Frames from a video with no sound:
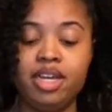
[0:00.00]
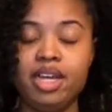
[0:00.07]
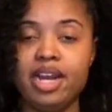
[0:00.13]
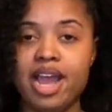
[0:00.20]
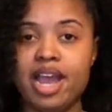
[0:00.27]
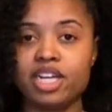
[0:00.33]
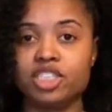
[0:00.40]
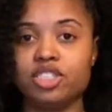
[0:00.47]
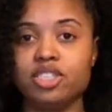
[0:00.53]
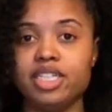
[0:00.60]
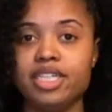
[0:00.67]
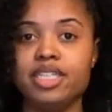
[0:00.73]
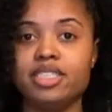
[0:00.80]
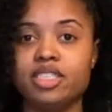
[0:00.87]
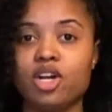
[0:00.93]
and
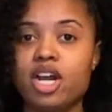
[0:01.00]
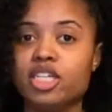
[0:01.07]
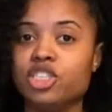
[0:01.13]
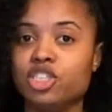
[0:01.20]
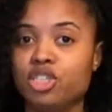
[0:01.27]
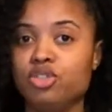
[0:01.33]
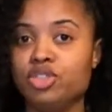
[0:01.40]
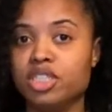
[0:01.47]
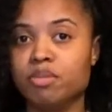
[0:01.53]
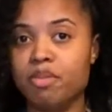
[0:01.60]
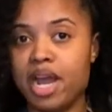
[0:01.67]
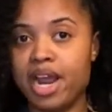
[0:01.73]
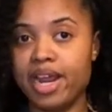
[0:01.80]
actually start to loosen my